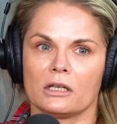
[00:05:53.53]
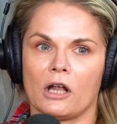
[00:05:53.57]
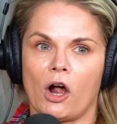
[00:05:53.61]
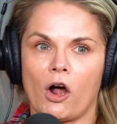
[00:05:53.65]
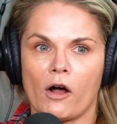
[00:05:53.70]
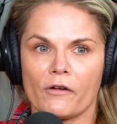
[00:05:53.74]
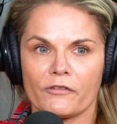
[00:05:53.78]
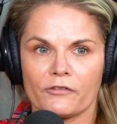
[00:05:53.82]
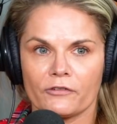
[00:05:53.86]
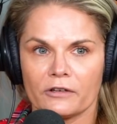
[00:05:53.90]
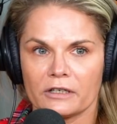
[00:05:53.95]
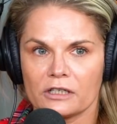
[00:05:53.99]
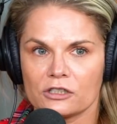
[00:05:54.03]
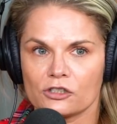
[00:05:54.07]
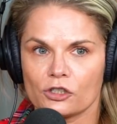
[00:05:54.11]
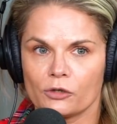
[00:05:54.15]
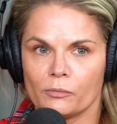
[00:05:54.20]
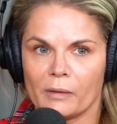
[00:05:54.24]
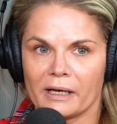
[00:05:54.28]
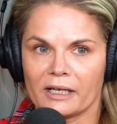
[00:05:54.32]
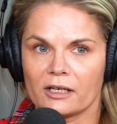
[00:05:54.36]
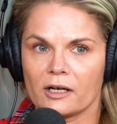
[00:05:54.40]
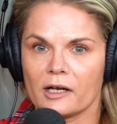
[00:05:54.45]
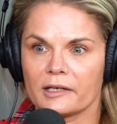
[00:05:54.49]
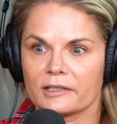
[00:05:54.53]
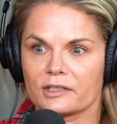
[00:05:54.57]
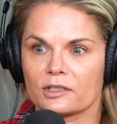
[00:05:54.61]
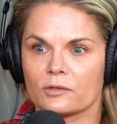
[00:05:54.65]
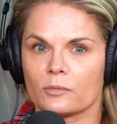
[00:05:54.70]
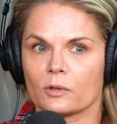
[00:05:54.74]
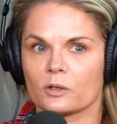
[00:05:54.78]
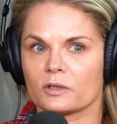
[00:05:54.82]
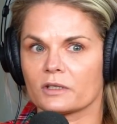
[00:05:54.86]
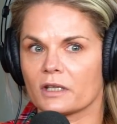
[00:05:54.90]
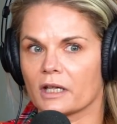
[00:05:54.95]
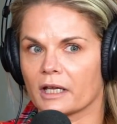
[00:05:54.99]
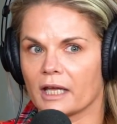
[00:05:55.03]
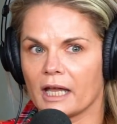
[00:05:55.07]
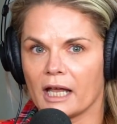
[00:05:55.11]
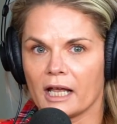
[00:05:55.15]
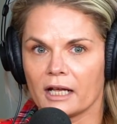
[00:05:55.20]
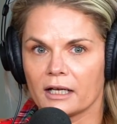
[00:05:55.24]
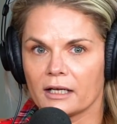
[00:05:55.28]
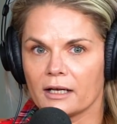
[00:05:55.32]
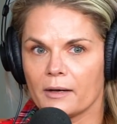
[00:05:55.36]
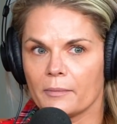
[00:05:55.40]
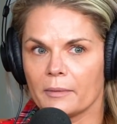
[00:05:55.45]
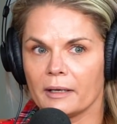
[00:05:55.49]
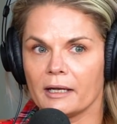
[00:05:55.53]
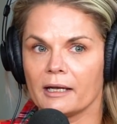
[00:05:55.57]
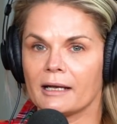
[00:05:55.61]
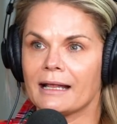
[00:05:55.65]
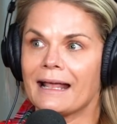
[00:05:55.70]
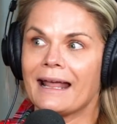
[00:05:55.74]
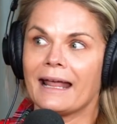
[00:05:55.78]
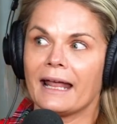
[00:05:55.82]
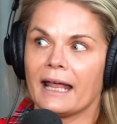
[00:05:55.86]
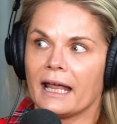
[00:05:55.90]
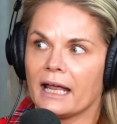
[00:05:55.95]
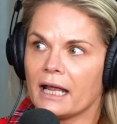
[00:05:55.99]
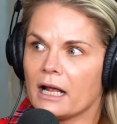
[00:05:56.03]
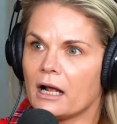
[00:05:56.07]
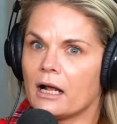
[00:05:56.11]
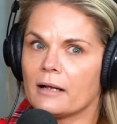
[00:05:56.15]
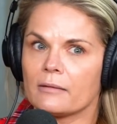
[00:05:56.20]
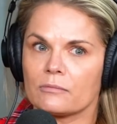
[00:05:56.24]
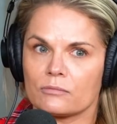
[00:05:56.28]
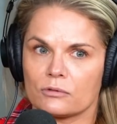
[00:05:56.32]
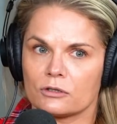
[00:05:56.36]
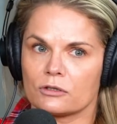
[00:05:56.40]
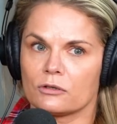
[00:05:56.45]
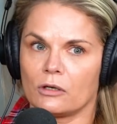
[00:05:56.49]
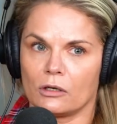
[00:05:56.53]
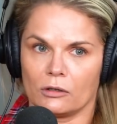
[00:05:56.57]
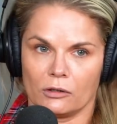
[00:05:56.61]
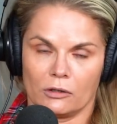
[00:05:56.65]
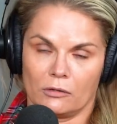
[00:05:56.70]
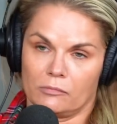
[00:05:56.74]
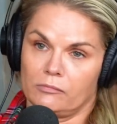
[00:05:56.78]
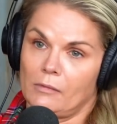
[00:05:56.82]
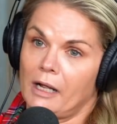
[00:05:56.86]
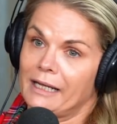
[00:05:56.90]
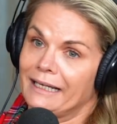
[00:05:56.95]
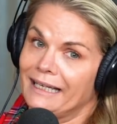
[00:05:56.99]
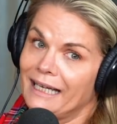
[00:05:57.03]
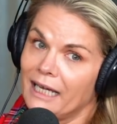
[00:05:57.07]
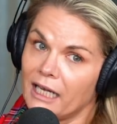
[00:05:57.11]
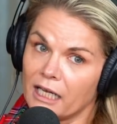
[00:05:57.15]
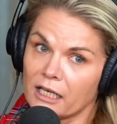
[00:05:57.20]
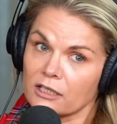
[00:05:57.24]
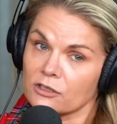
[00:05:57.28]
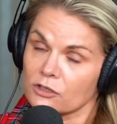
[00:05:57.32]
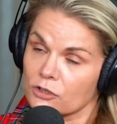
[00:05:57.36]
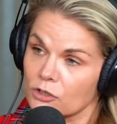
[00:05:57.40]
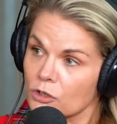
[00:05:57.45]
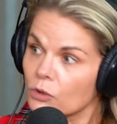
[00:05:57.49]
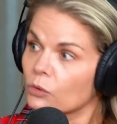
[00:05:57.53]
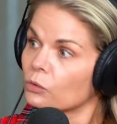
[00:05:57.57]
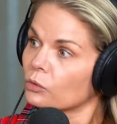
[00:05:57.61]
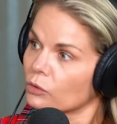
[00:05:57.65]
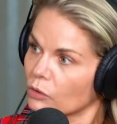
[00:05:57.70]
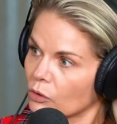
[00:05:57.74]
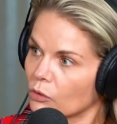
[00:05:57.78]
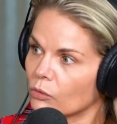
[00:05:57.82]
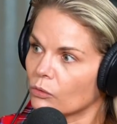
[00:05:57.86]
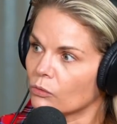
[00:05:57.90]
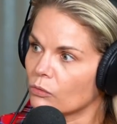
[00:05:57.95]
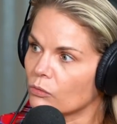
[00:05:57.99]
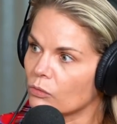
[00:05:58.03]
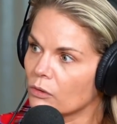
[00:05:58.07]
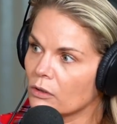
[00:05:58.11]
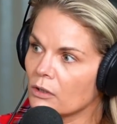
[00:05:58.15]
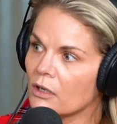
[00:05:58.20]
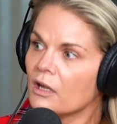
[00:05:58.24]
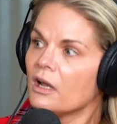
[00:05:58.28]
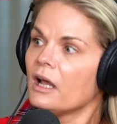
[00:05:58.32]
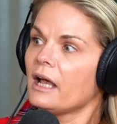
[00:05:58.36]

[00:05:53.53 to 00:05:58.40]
Offering it to my customers that can't come in. Hey, I'm, I can't do you.